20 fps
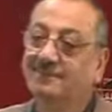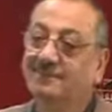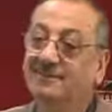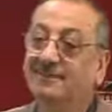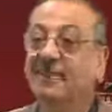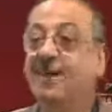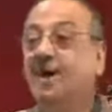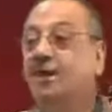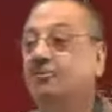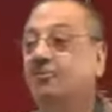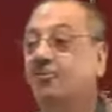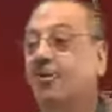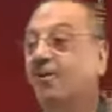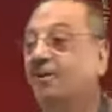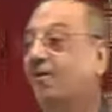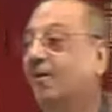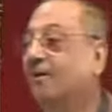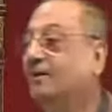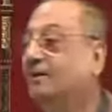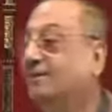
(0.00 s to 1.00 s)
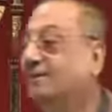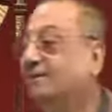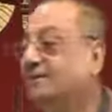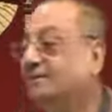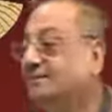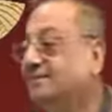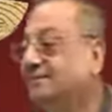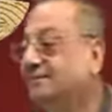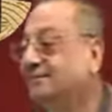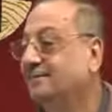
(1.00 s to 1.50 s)
Not for what?
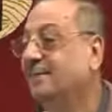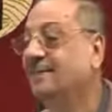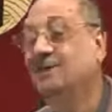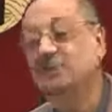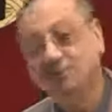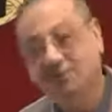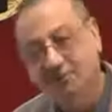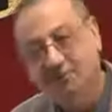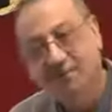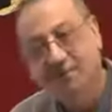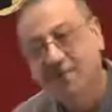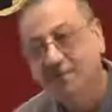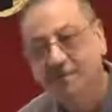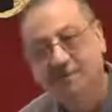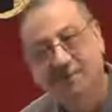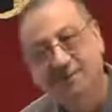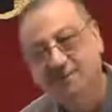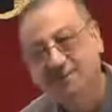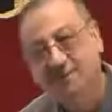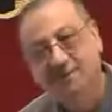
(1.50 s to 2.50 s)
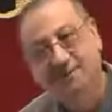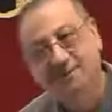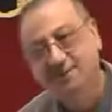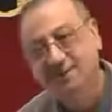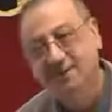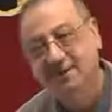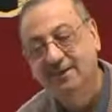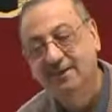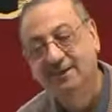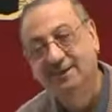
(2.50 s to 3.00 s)
Shifa.
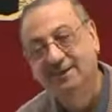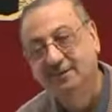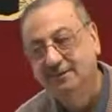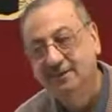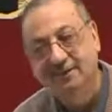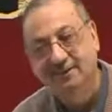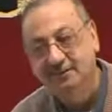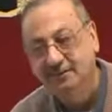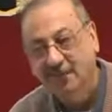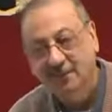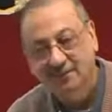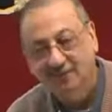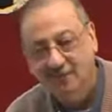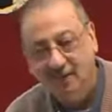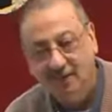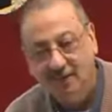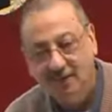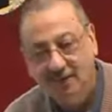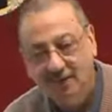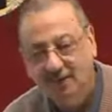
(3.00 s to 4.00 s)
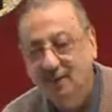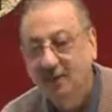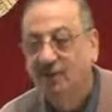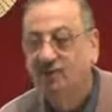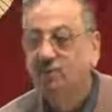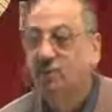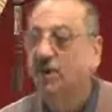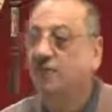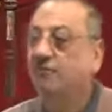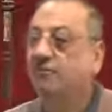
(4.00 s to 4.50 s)
That's all.
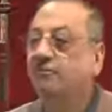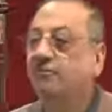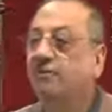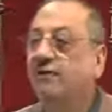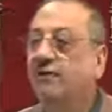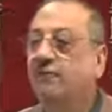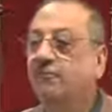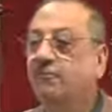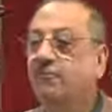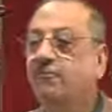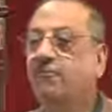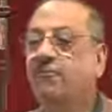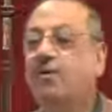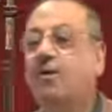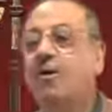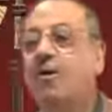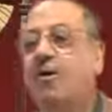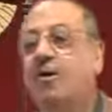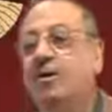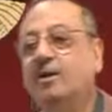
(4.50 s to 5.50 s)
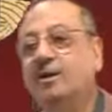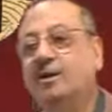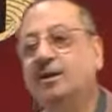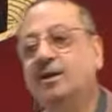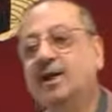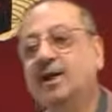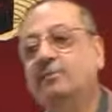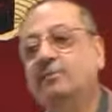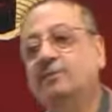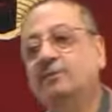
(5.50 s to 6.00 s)
So if all the
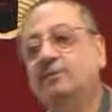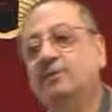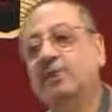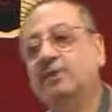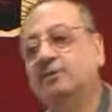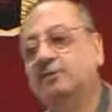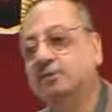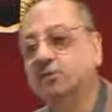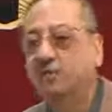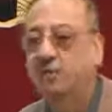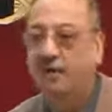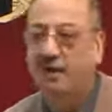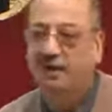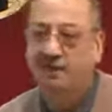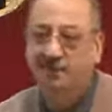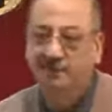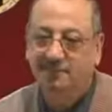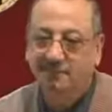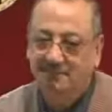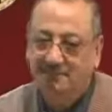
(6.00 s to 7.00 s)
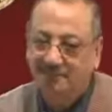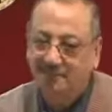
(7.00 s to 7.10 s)
time you say shukran,